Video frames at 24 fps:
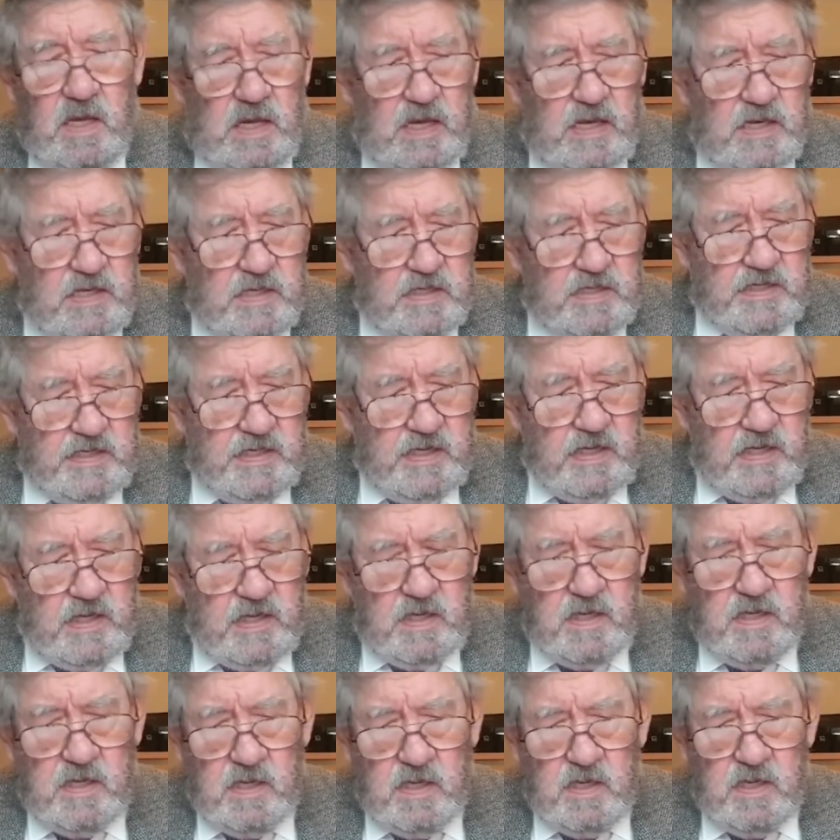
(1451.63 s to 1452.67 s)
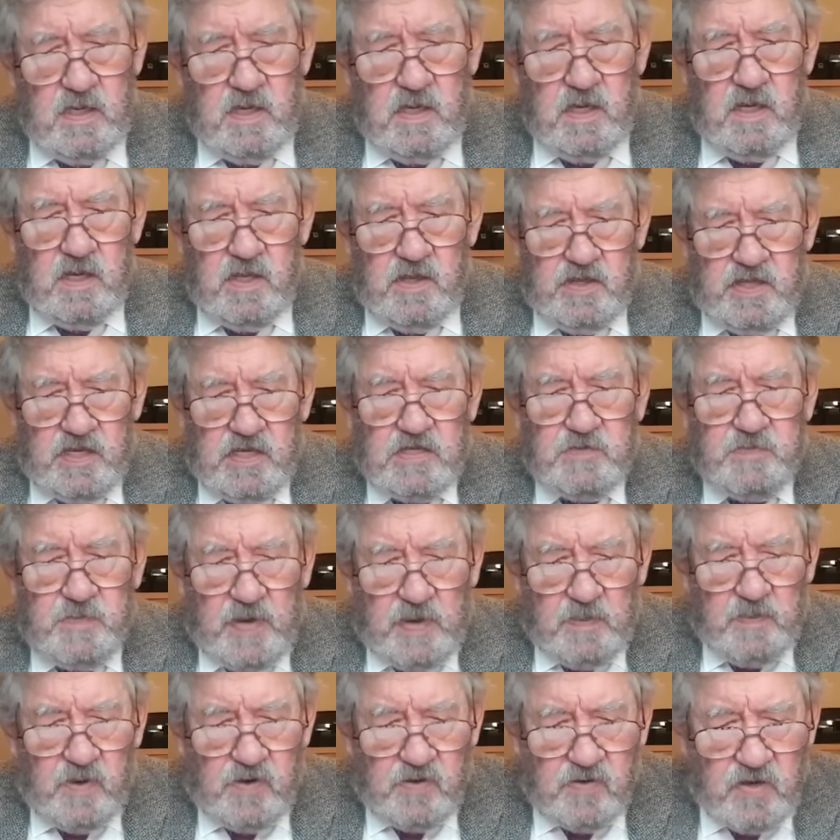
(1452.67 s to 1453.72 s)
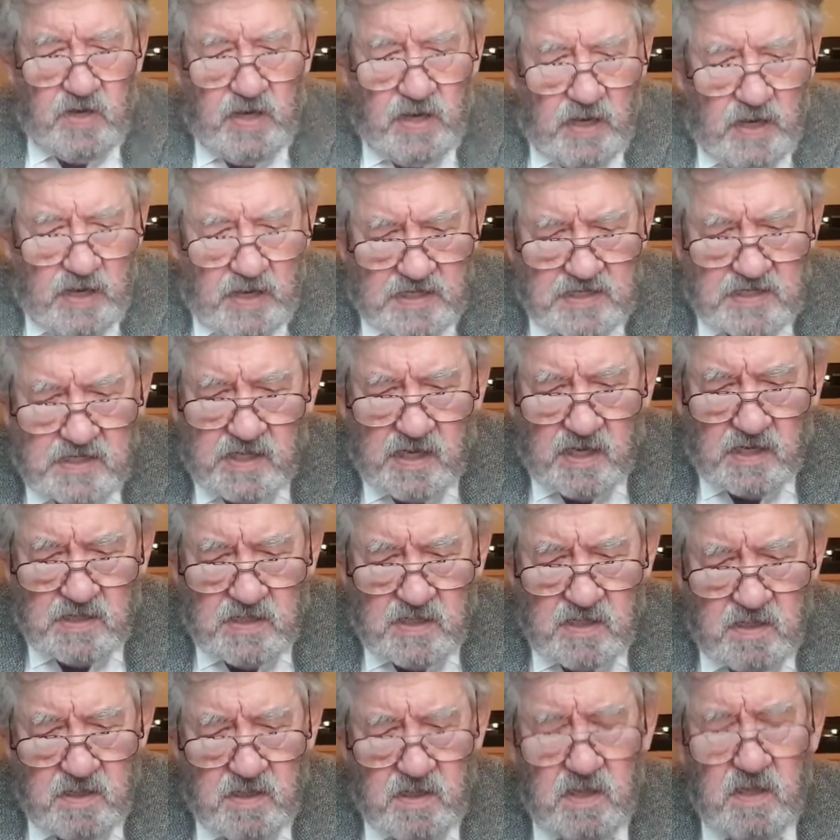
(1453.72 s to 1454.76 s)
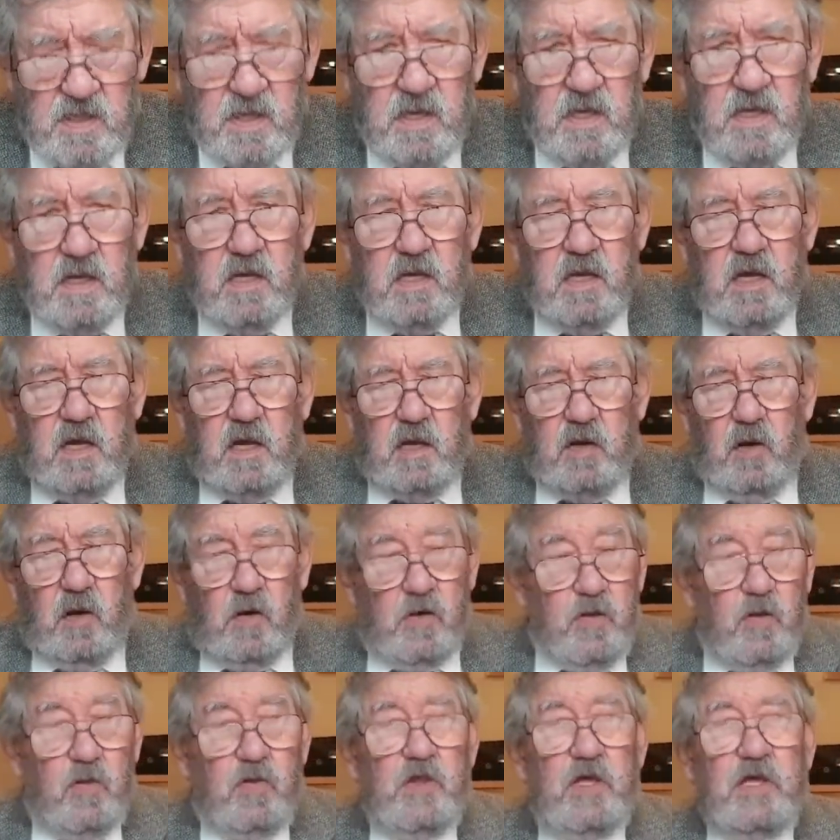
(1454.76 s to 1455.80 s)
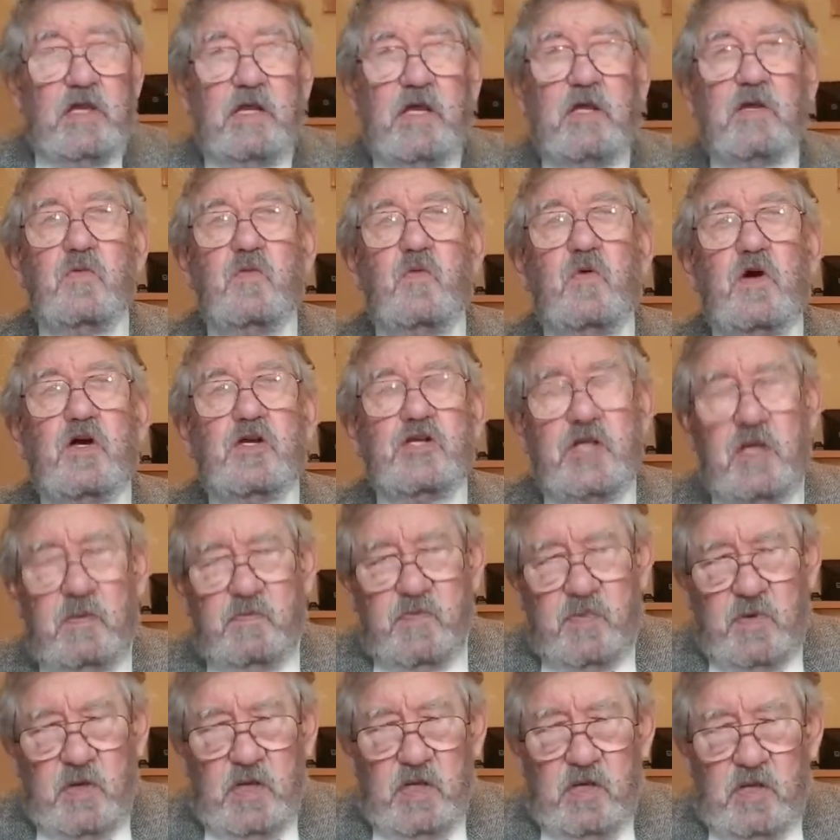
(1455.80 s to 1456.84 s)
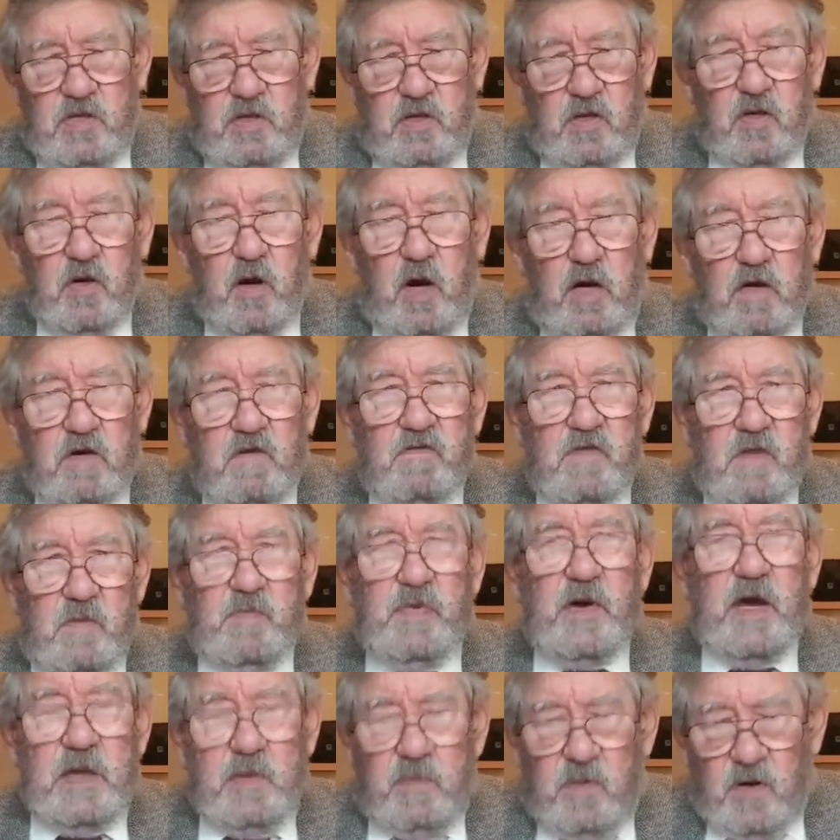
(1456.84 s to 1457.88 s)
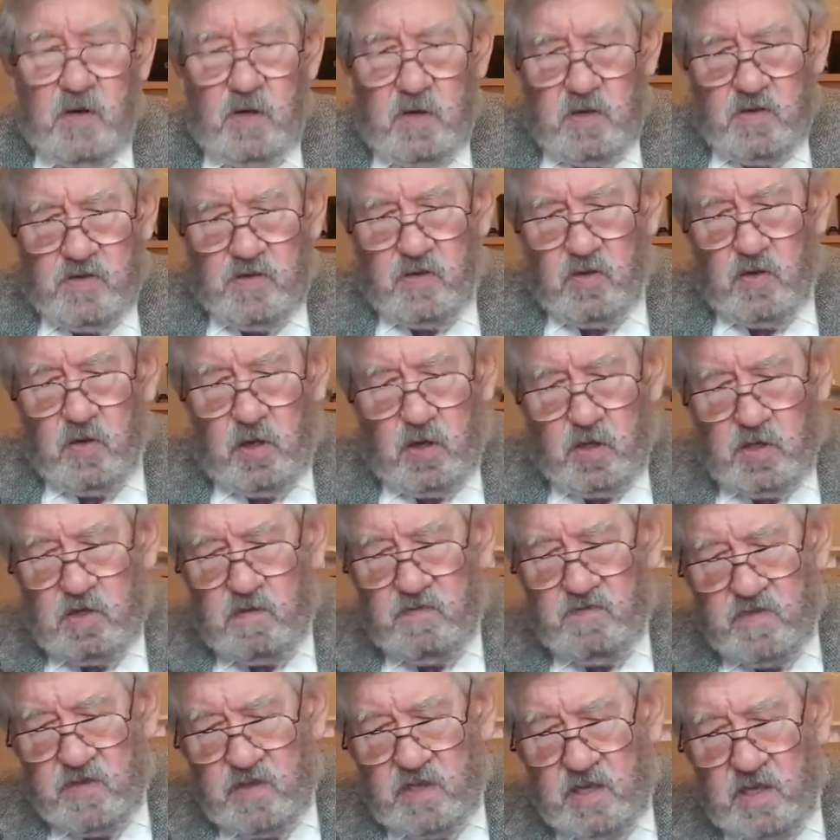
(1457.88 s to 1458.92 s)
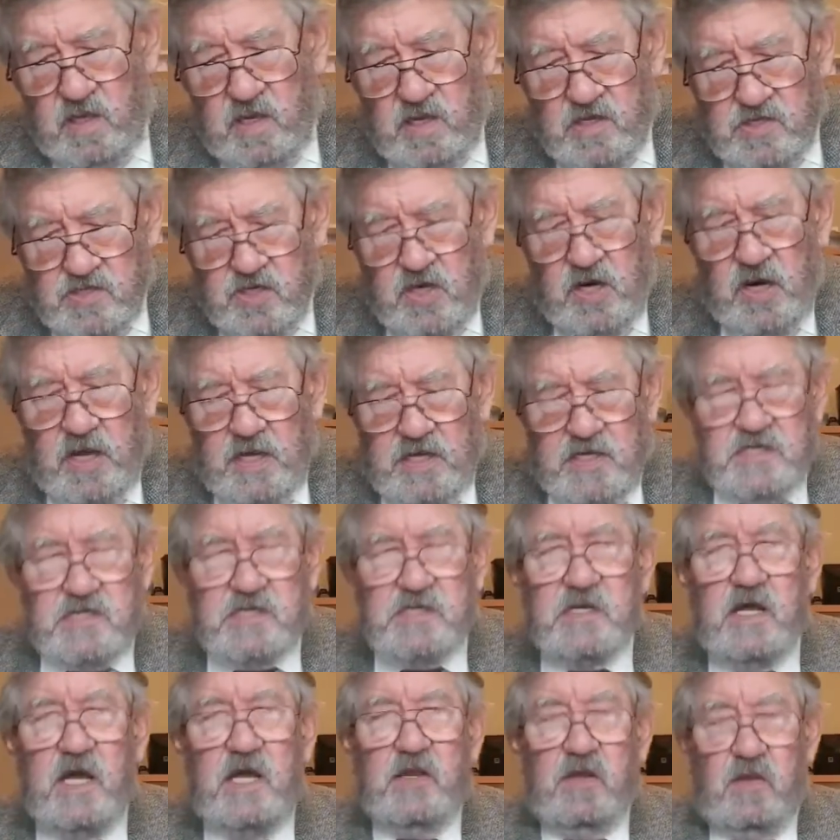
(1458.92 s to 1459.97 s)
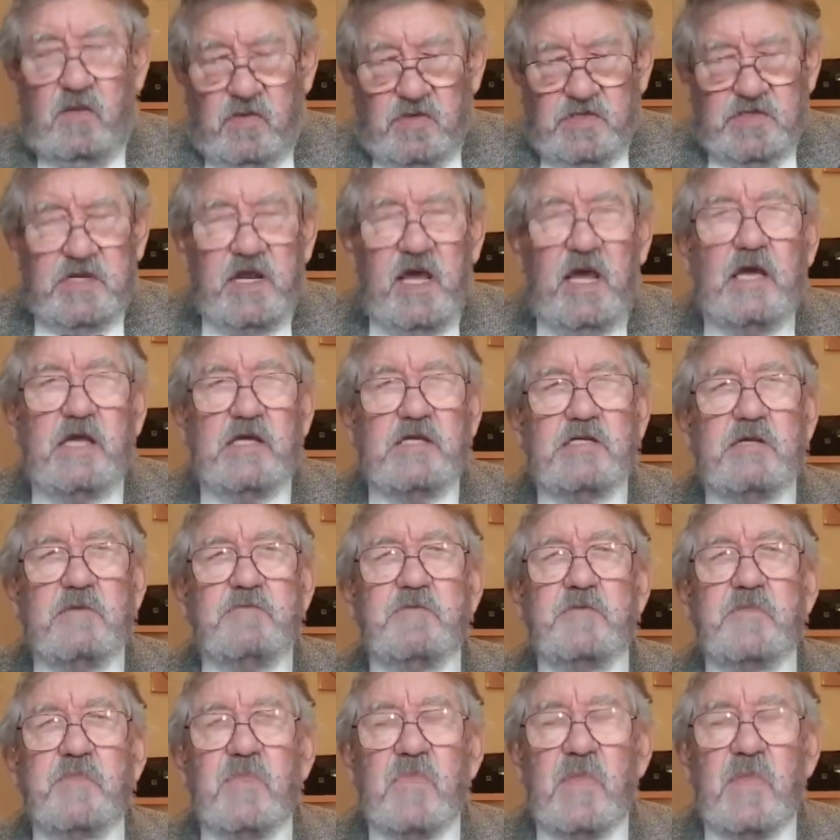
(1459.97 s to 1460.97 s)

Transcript: And these people realize that. And although they didn't worship the God of the Bible or the God of the Israelites in those days,